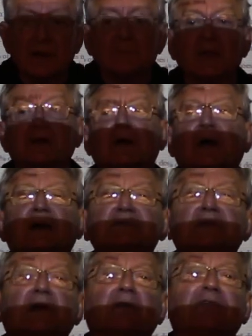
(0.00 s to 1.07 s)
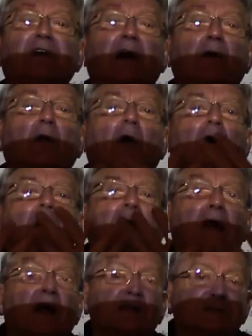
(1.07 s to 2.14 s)
because they found all
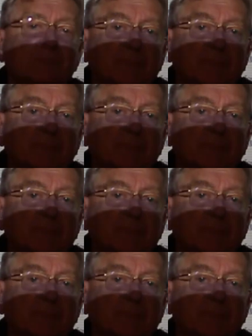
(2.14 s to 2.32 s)
kinds of